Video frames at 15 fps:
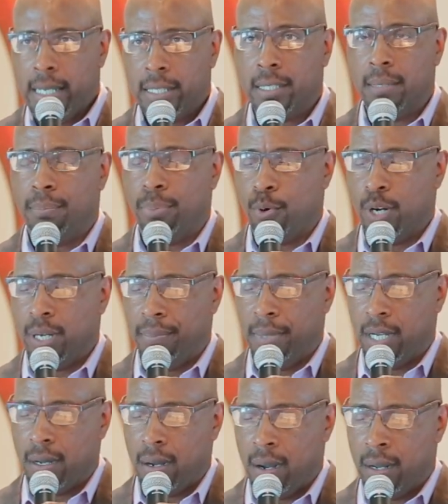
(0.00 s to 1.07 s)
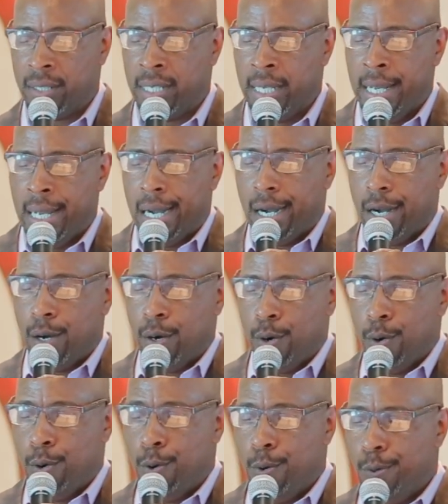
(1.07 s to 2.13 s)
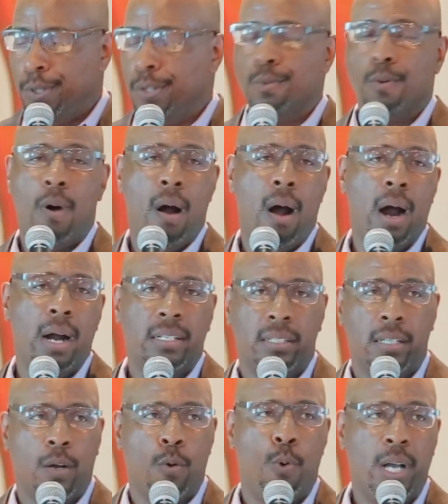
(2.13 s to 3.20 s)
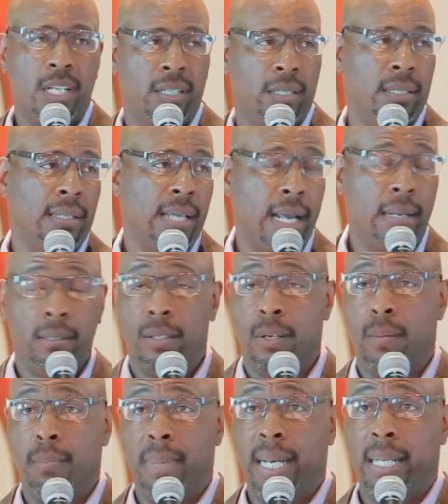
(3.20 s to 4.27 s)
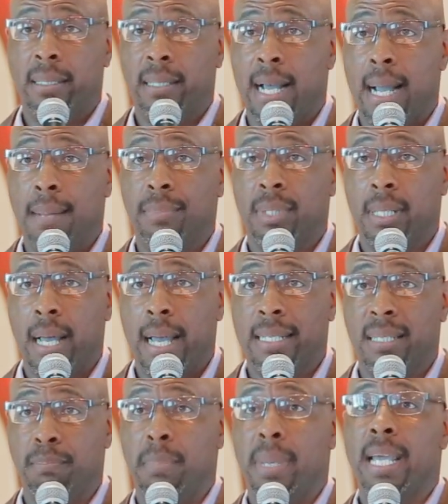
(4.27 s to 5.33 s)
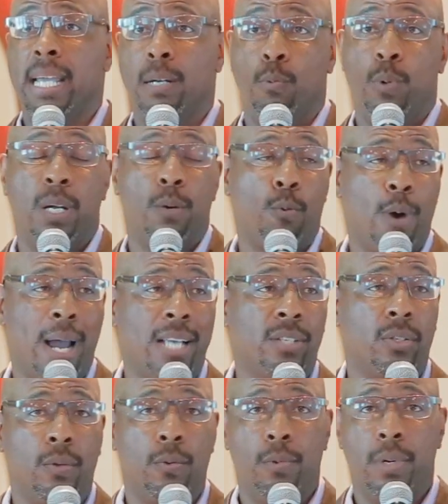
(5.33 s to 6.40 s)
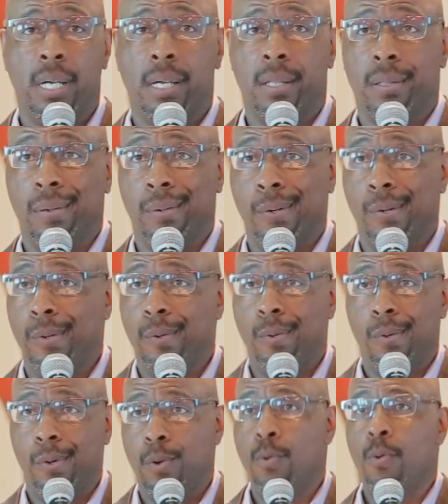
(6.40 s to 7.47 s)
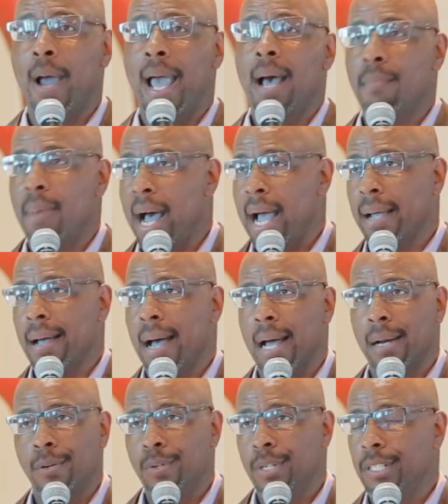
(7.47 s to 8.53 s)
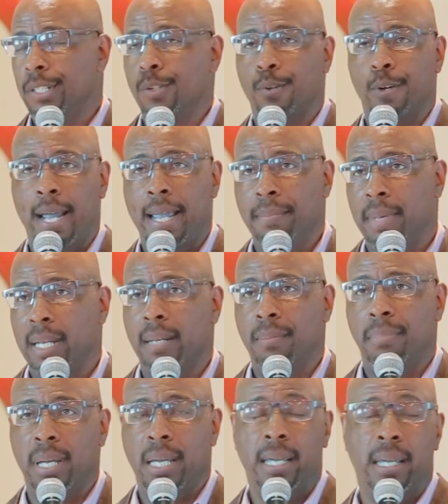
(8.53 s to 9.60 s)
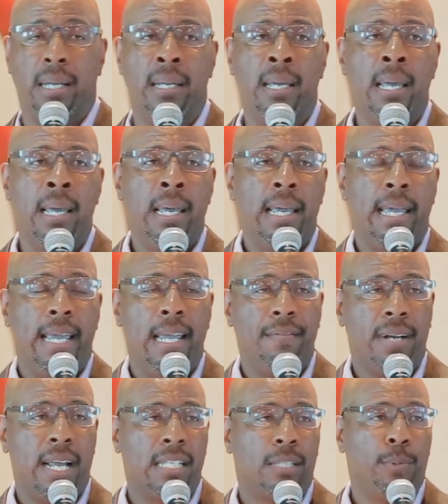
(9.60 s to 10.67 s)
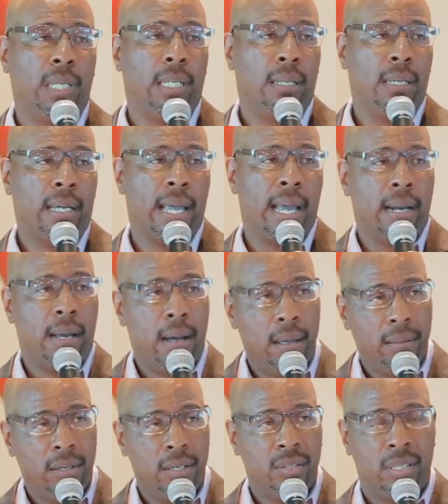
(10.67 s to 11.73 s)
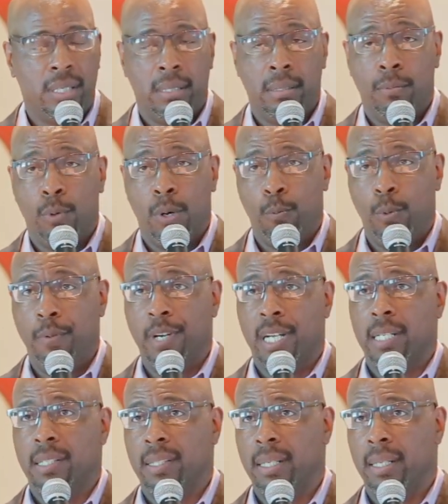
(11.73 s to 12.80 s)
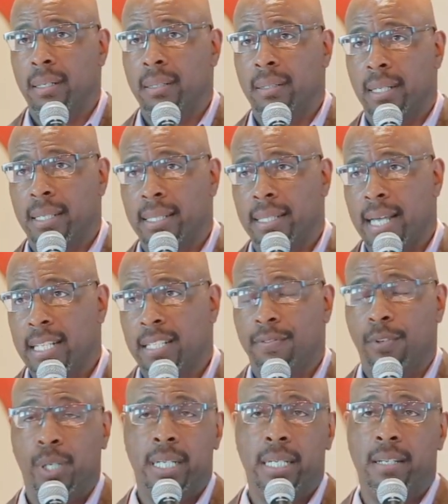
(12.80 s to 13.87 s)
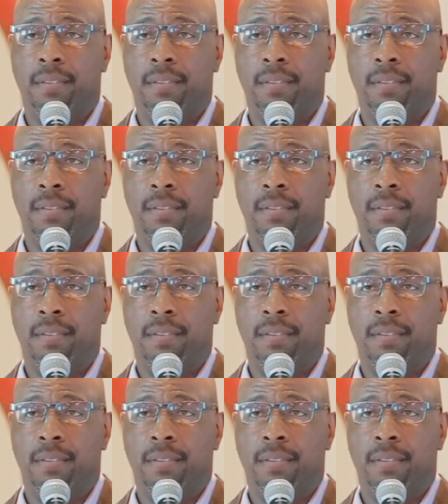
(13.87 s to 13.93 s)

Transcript: It's important because uh, who you are is the question that, you know, many times as men we wrestle with. Who, who am I, God? Who did you create me to be? And, even as we look at others and what we would consider successful